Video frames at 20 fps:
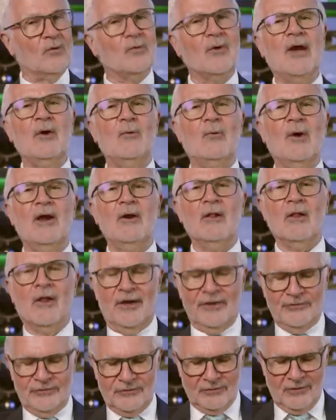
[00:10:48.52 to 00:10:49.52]
Great weight
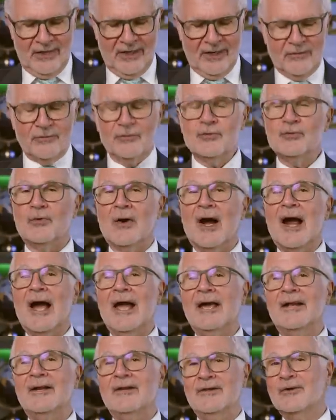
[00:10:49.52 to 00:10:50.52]
loss trick, try
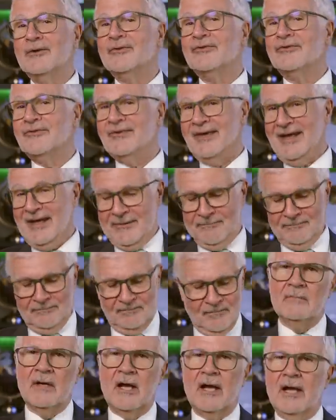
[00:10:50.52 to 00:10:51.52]
it, you'll see.
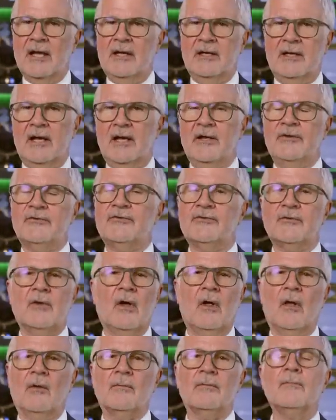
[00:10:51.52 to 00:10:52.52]
Iodized
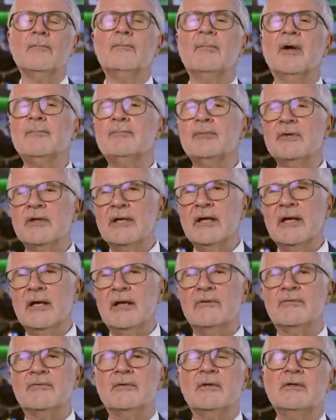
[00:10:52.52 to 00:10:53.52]
salt, but
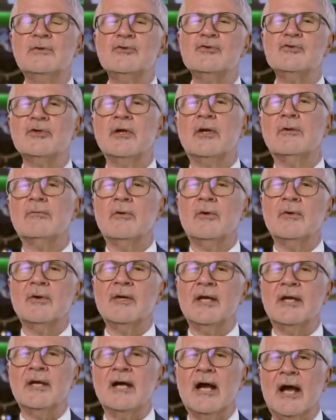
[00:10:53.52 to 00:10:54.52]
please, in general,
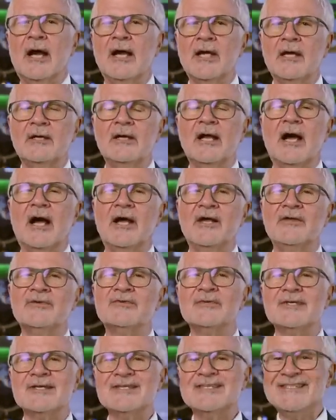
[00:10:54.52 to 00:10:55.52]
get
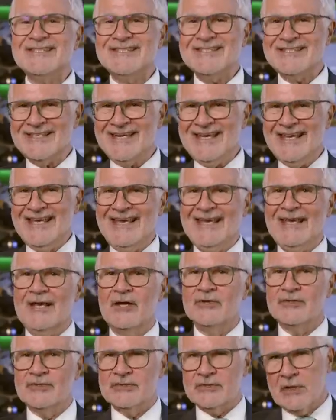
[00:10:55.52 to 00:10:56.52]
iodized sea
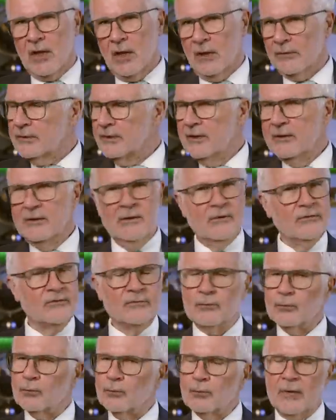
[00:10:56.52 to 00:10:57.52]
salt. It's
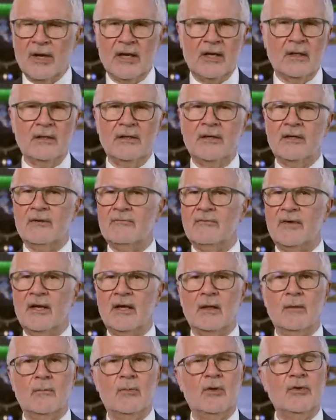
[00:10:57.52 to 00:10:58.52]
readily
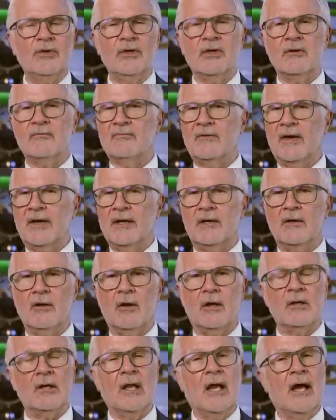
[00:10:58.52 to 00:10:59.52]
available, you can find it
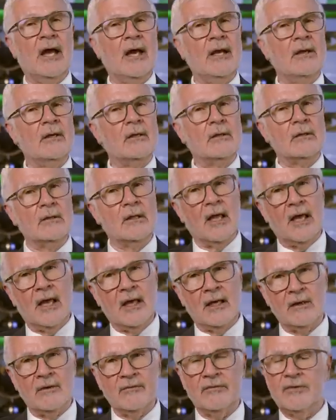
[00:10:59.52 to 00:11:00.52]
online, a
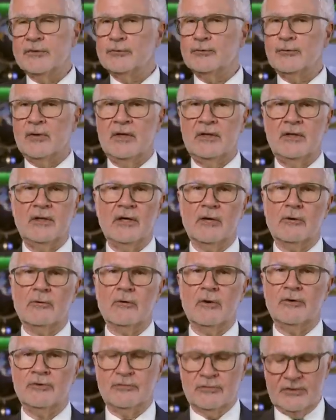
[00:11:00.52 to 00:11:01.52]
lot of the trendier
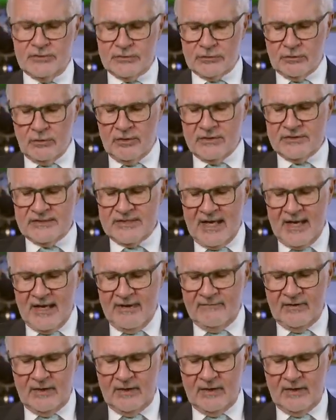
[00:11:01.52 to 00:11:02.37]
grocery stores have